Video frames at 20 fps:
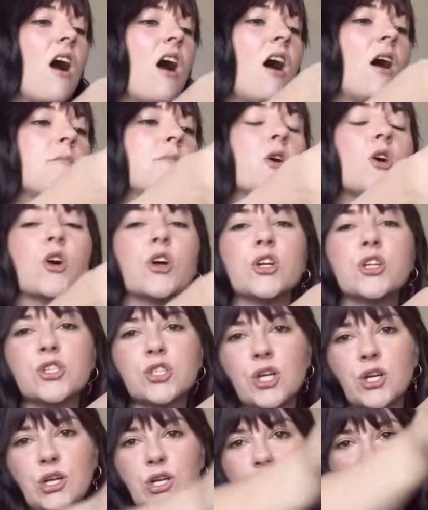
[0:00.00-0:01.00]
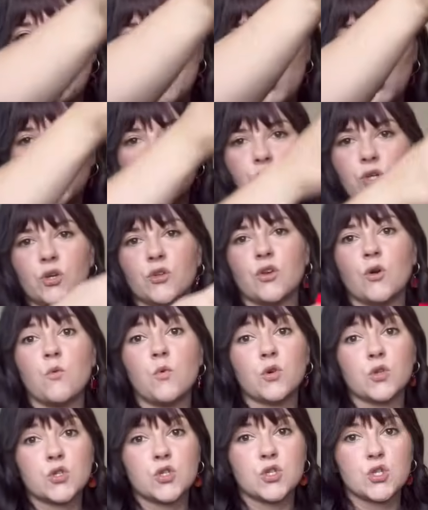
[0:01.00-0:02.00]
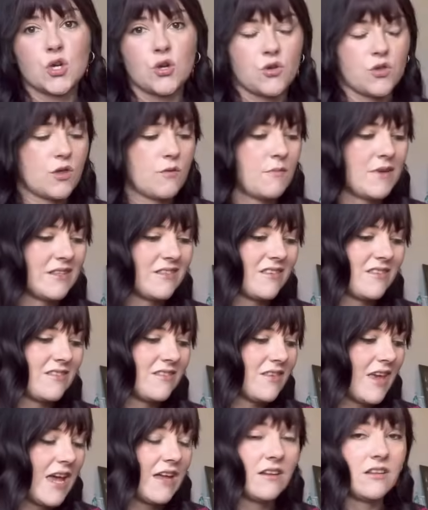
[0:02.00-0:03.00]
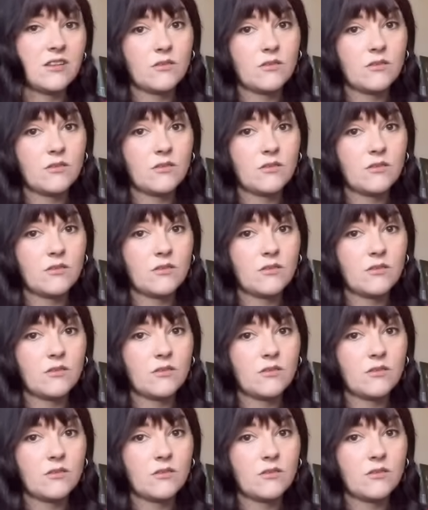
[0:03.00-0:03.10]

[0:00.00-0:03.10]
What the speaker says: I'm not going to show you them on because I want to show you them as a set,